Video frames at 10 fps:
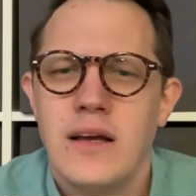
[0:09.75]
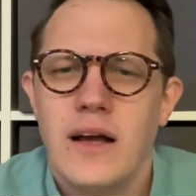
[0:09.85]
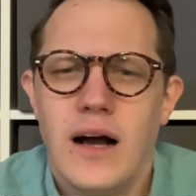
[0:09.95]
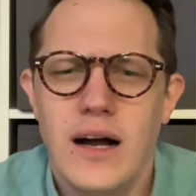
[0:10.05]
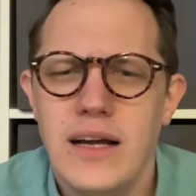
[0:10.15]

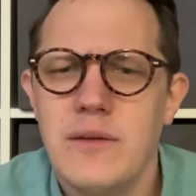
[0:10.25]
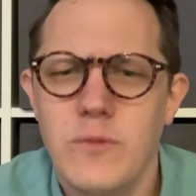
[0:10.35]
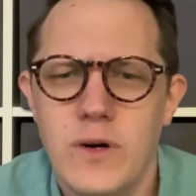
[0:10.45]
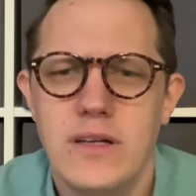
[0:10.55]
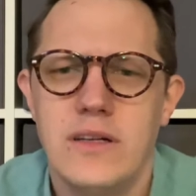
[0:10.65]
I am
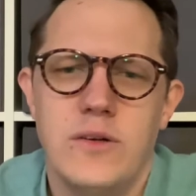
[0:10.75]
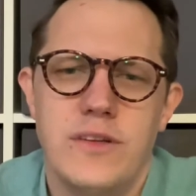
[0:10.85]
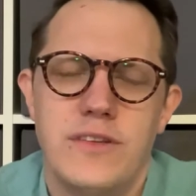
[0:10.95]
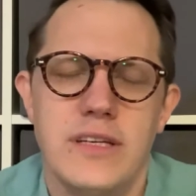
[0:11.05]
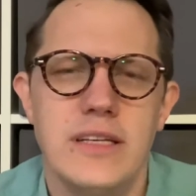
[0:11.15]
one who has
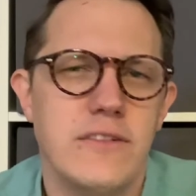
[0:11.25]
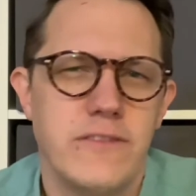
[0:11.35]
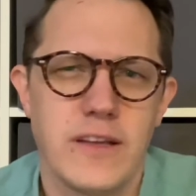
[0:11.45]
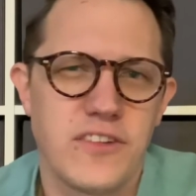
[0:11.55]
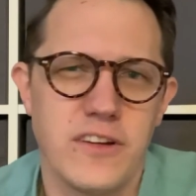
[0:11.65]
seen
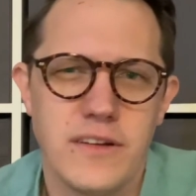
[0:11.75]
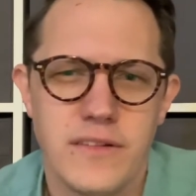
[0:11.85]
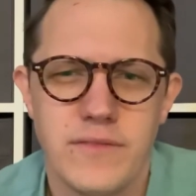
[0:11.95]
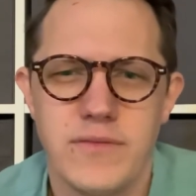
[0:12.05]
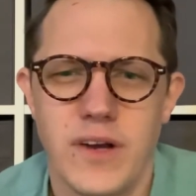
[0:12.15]
affliction
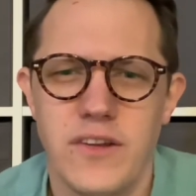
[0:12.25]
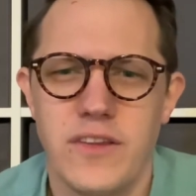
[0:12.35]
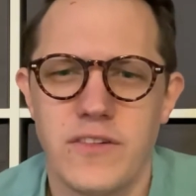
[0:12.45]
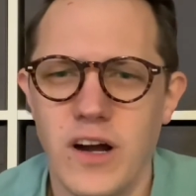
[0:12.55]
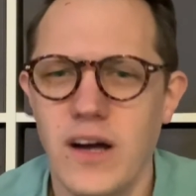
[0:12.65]
under the
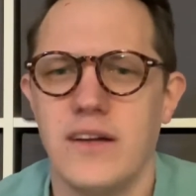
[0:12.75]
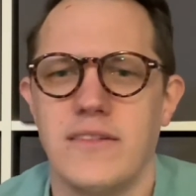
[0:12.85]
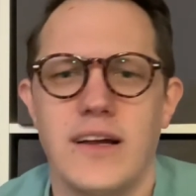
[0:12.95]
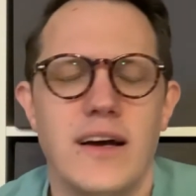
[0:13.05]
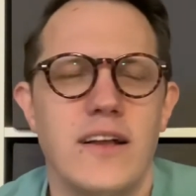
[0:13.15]
rod of
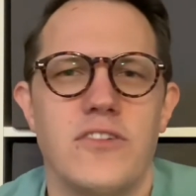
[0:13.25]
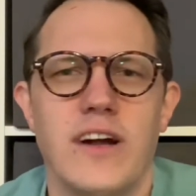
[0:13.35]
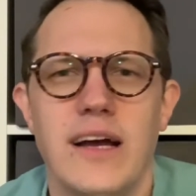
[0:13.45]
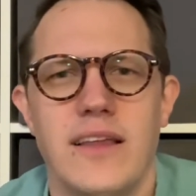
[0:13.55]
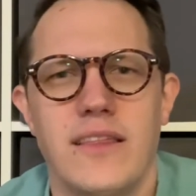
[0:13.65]
God's
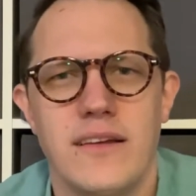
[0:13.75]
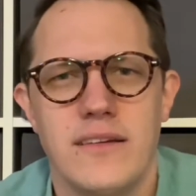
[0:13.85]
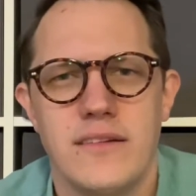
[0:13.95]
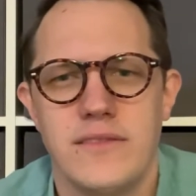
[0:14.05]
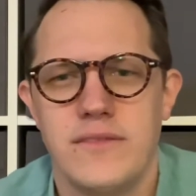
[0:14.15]
wrath.
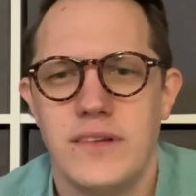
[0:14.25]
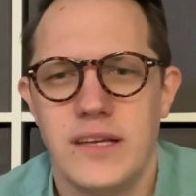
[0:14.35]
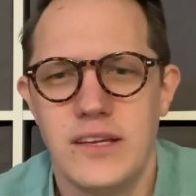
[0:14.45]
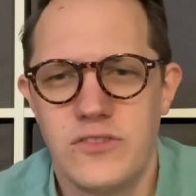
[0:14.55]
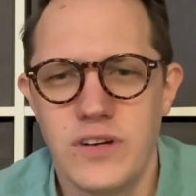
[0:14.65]
He
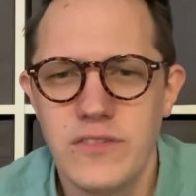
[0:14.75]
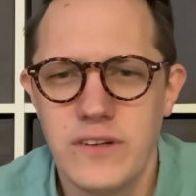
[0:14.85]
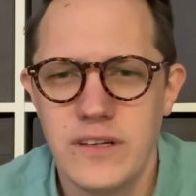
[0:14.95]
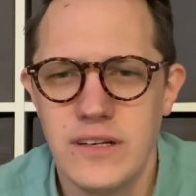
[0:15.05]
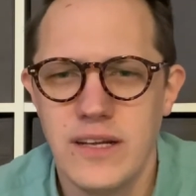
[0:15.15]
has
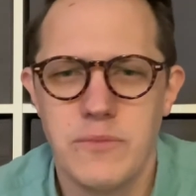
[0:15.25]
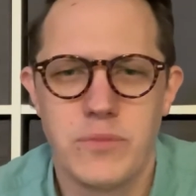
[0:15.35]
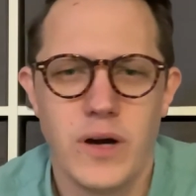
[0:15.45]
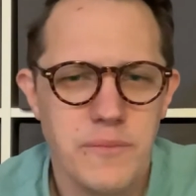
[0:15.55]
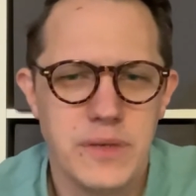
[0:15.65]
driven and
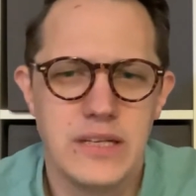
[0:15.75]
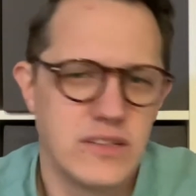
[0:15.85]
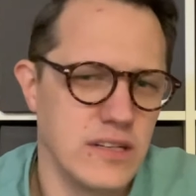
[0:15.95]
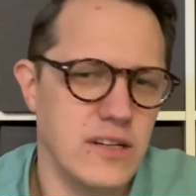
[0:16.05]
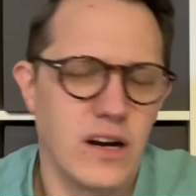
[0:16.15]
brought me into
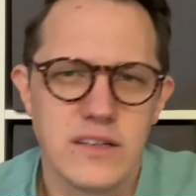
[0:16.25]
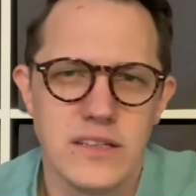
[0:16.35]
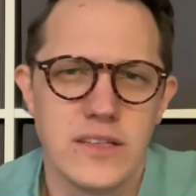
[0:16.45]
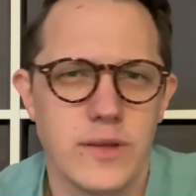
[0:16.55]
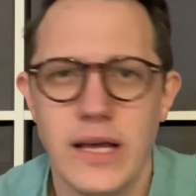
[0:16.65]

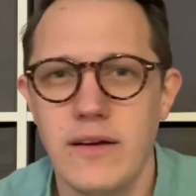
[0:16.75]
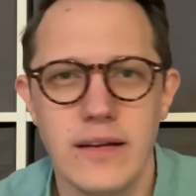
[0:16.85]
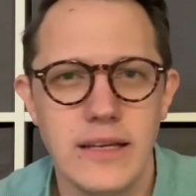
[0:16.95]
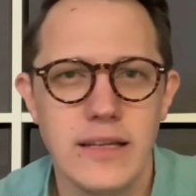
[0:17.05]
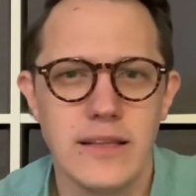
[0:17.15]
darkness without
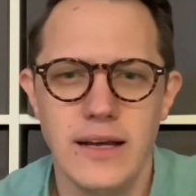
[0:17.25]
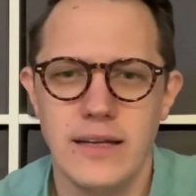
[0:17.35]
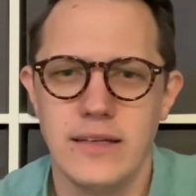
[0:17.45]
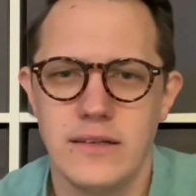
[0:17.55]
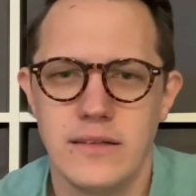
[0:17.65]
any light.
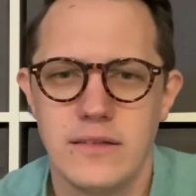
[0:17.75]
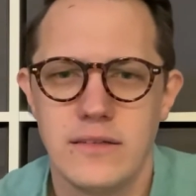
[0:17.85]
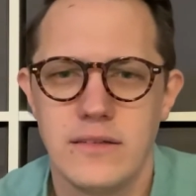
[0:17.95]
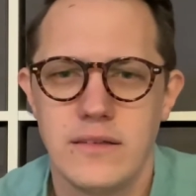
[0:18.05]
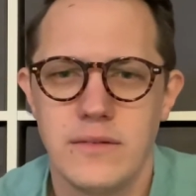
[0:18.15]

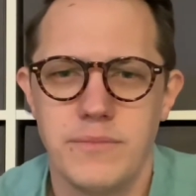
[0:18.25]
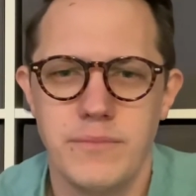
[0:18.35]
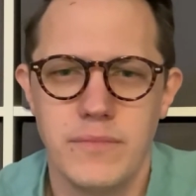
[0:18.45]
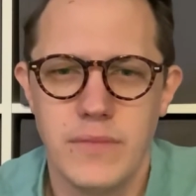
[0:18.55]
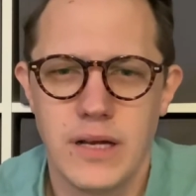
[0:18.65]

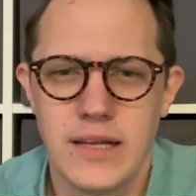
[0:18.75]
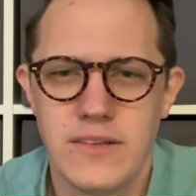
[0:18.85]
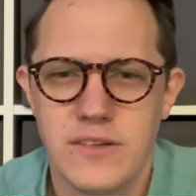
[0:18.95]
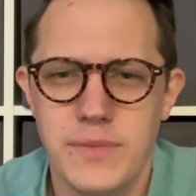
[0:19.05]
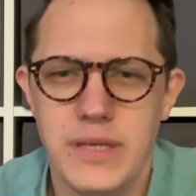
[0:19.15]

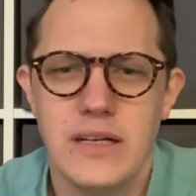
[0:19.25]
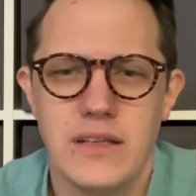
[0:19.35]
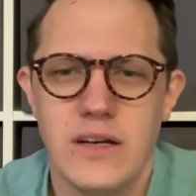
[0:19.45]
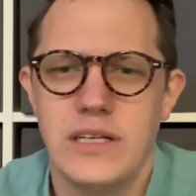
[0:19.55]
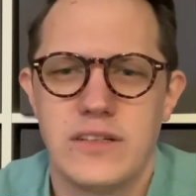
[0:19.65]
Against me
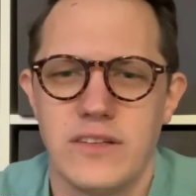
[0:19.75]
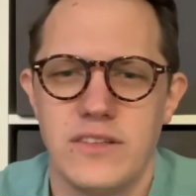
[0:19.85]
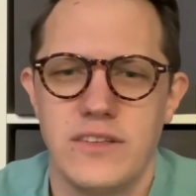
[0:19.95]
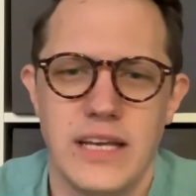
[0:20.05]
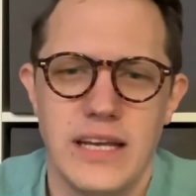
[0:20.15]
alone he turns
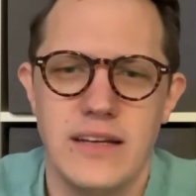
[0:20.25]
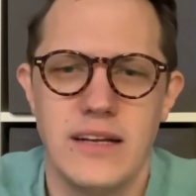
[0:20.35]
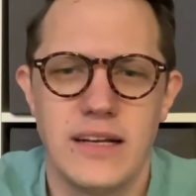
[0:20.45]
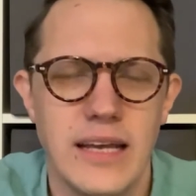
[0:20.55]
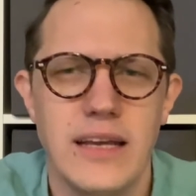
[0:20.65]
his hand
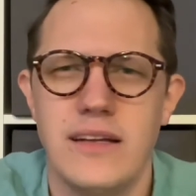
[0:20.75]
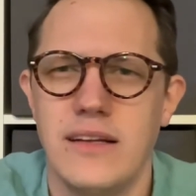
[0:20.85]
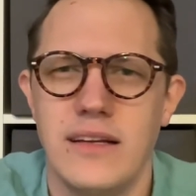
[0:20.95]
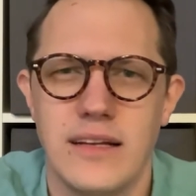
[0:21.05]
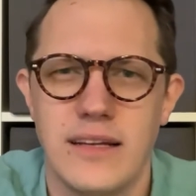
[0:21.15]
again
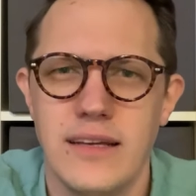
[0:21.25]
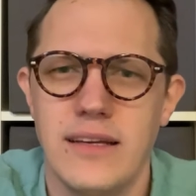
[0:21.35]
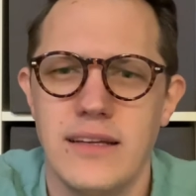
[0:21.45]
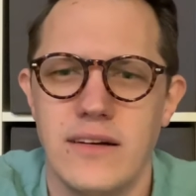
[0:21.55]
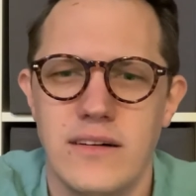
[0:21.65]
and
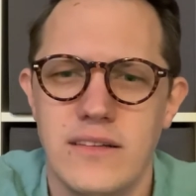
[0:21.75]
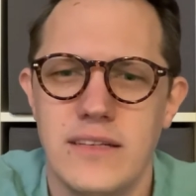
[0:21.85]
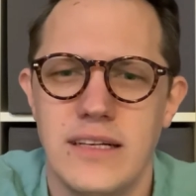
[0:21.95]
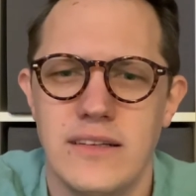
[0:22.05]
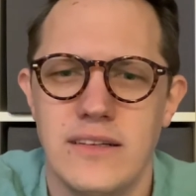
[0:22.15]
again all
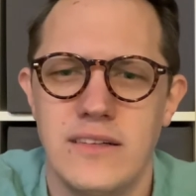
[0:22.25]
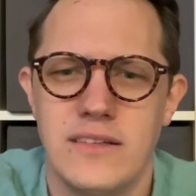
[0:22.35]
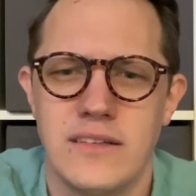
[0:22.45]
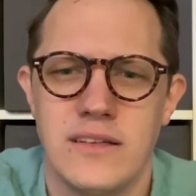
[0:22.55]
day long.